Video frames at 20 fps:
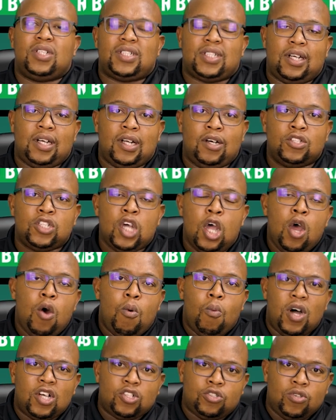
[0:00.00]
Sundowns
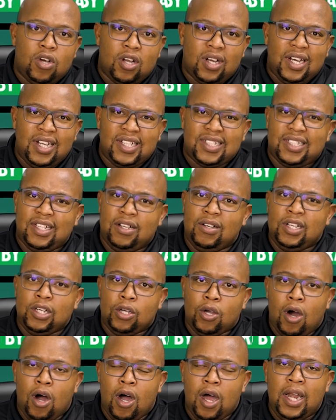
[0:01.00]
was not necessarily
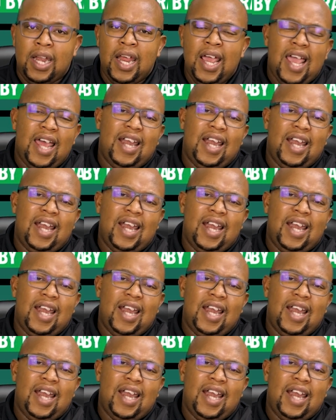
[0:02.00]
gone.